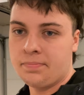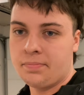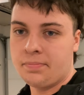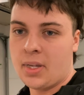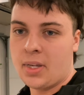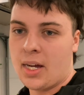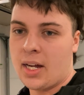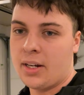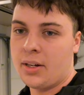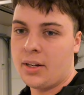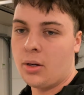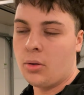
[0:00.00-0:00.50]

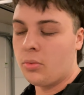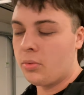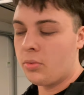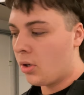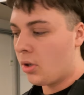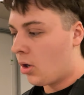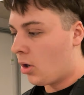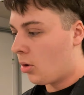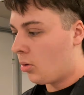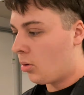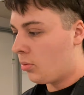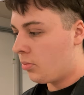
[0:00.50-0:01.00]
I don't
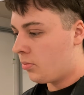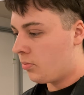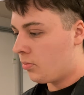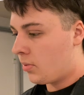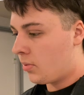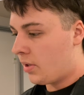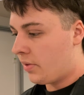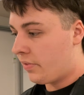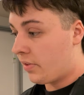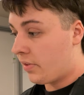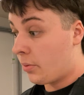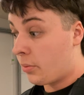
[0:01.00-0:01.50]
know
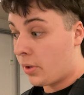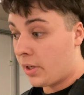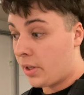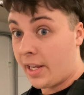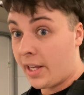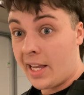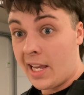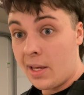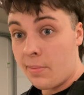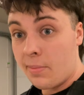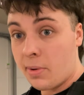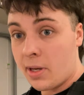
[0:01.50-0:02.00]
if I want to
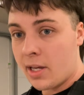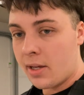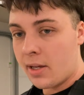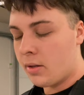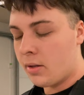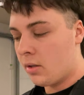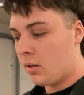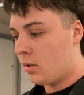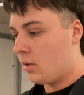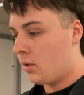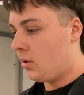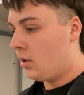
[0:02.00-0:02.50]
keep it.
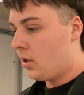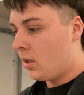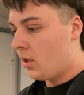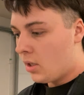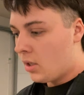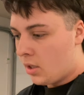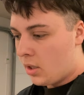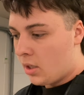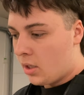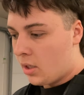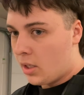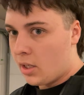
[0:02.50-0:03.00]

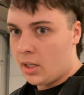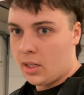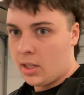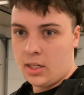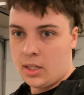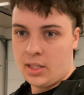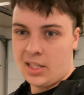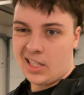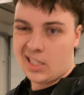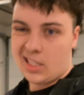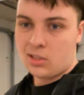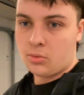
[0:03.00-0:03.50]

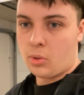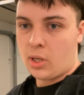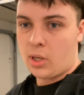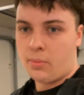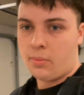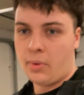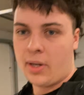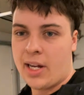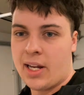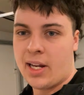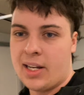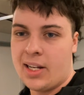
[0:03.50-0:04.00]
That's why
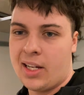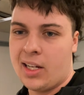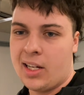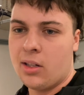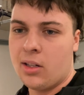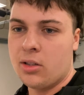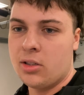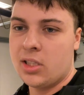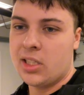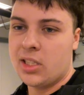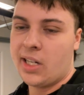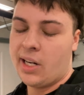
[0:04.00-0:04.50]
I'm kind of
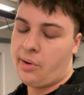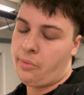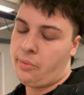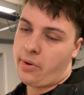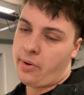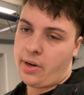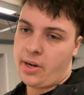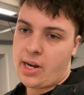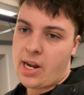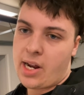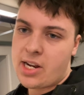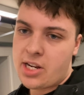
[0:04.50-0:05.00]

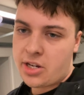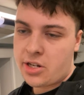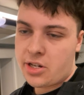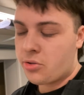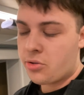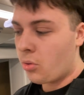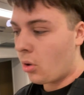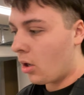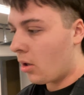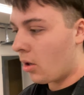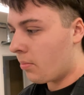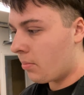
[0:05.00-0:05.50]
considering an engine
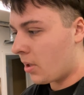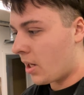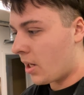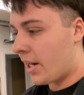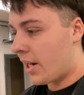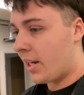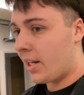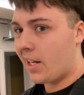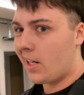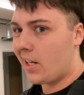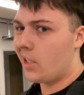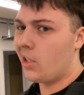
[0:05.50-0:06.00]
swap, and I